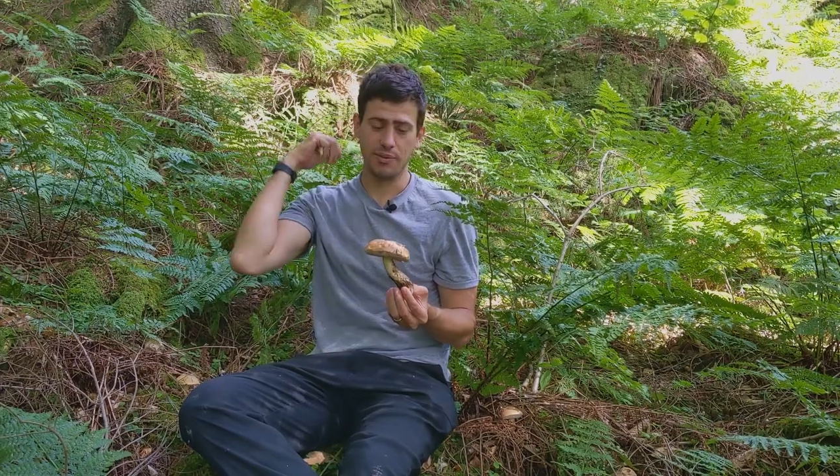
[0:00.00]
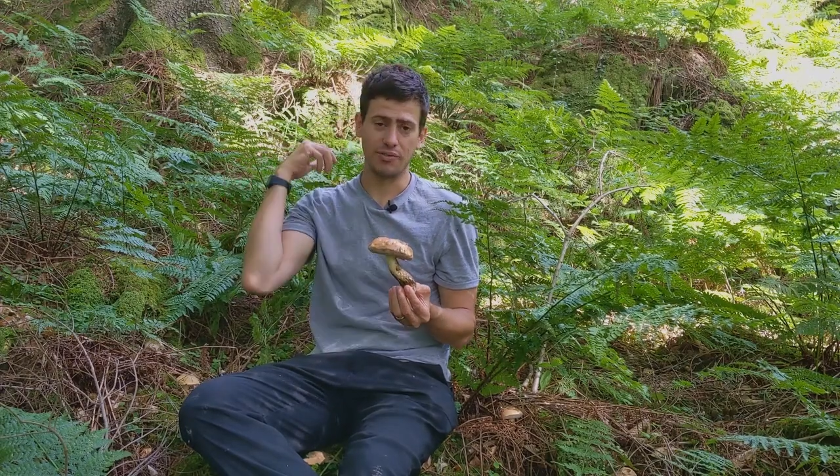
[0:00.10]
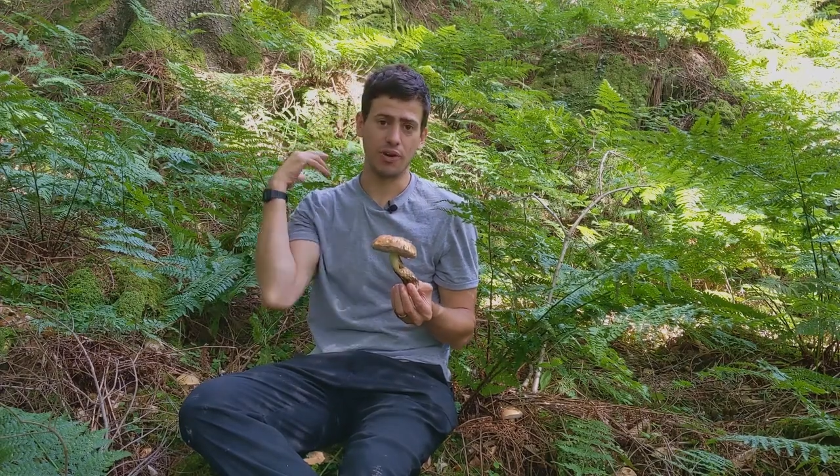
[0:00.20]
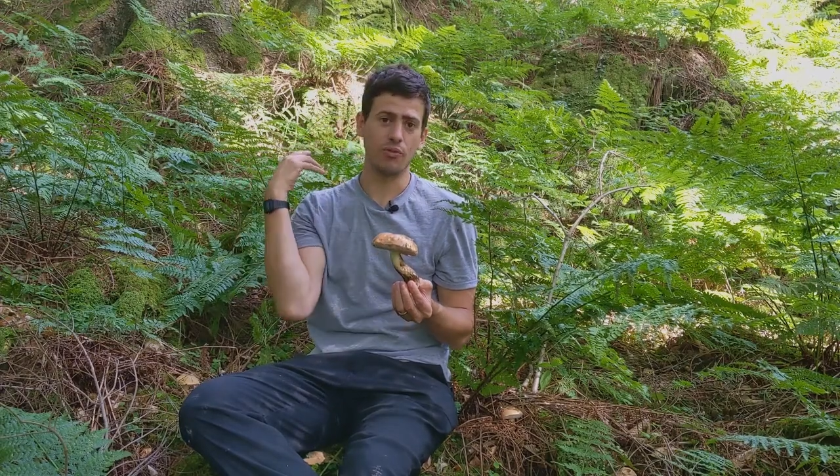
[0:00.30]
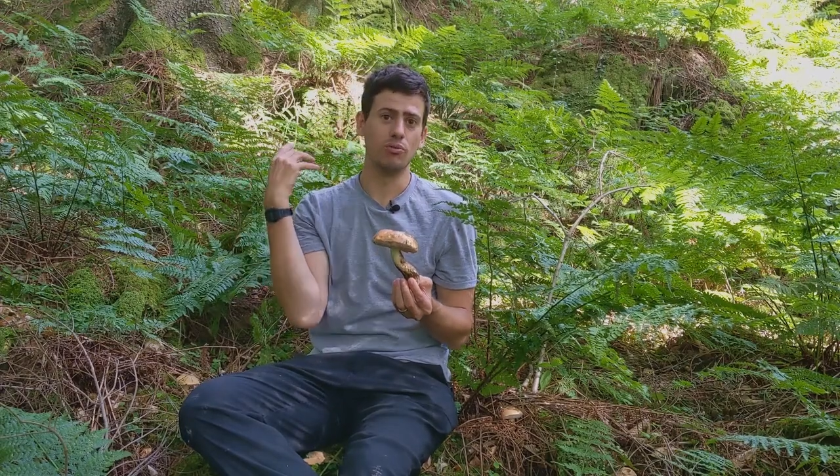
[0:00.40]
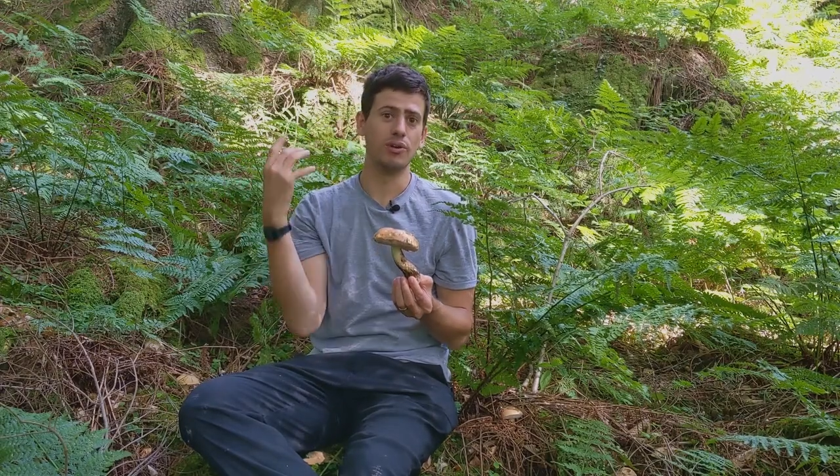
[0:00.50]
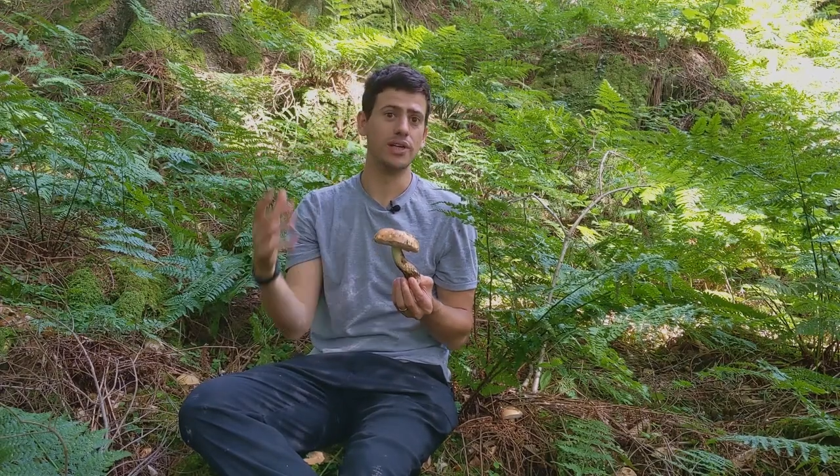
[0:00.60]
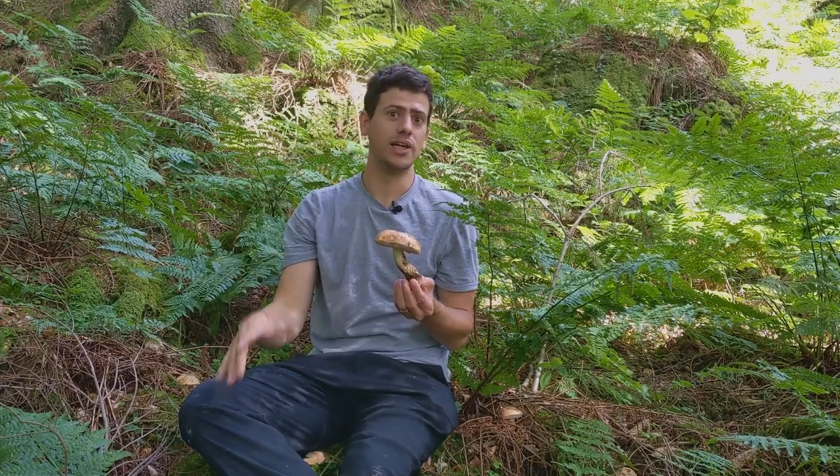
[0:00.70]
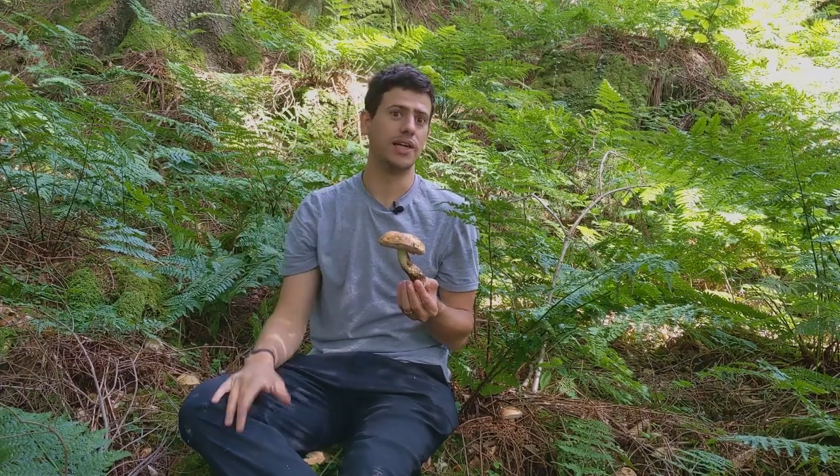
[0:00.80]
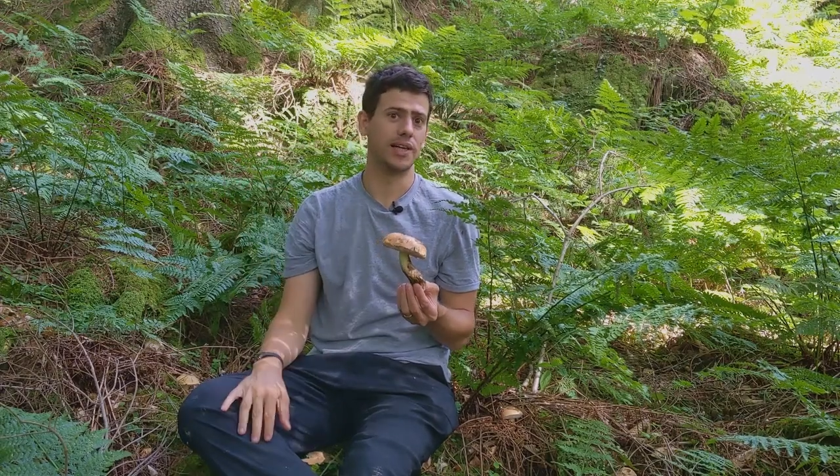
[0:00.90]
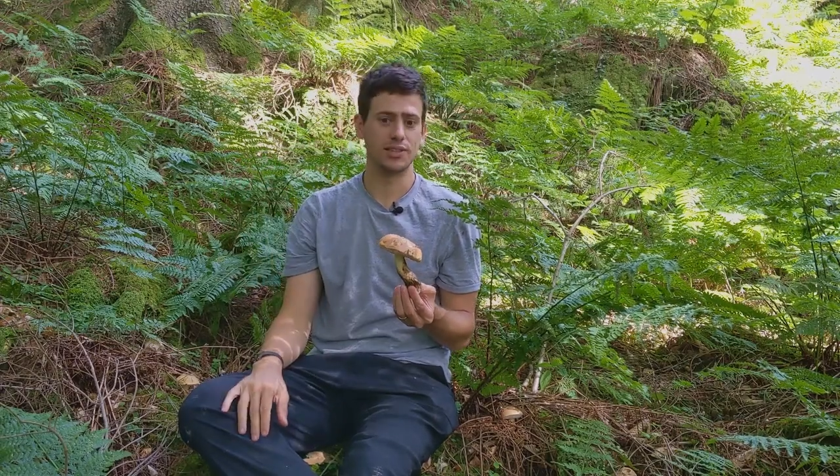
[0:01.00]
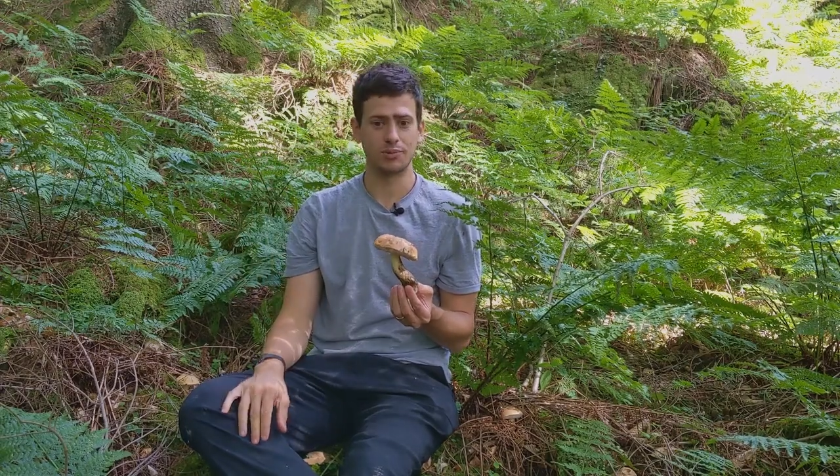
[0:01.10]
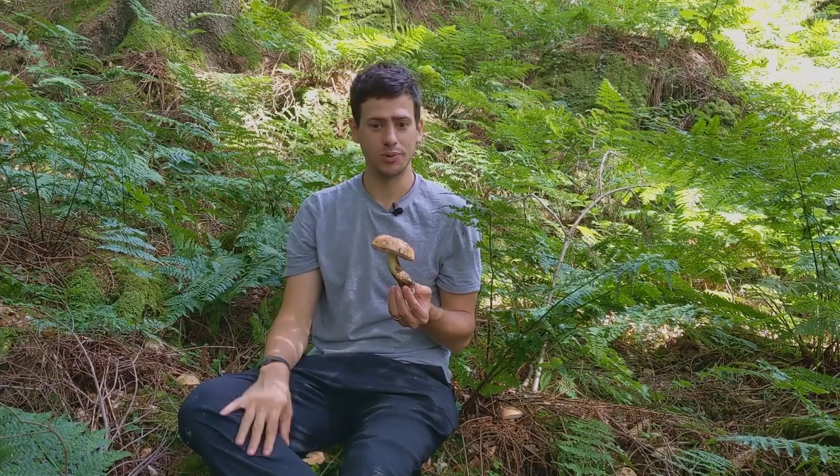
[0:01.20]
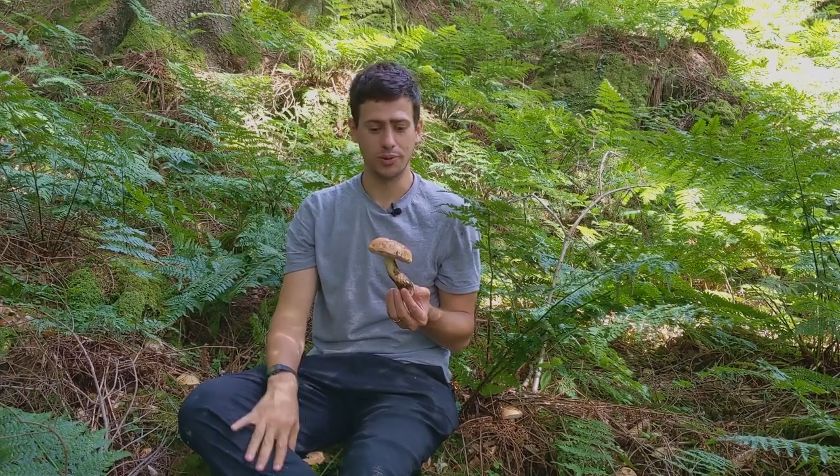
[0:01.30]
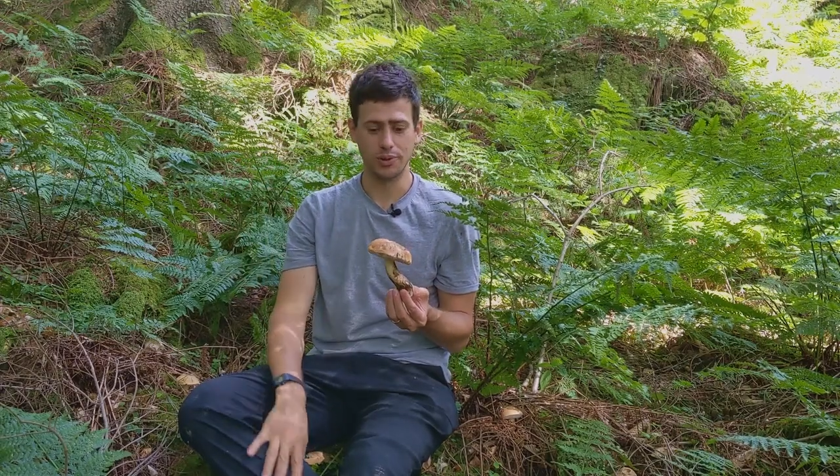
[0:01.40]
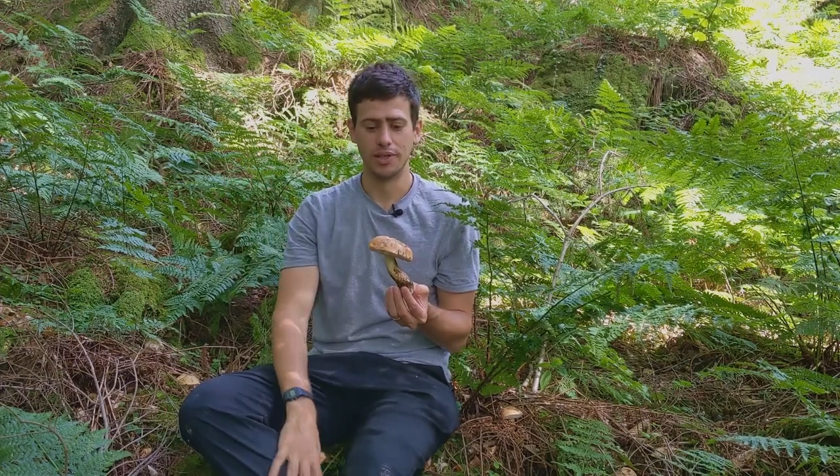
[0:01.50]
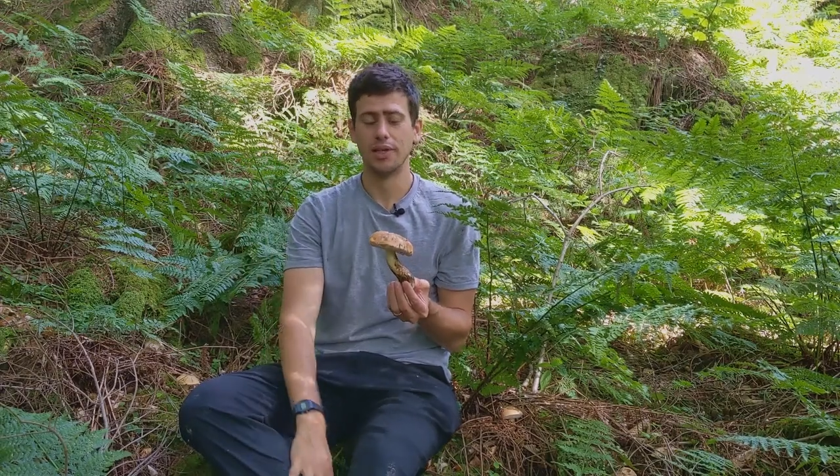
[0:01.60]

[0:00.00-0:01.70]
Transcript: We've got a really nice rule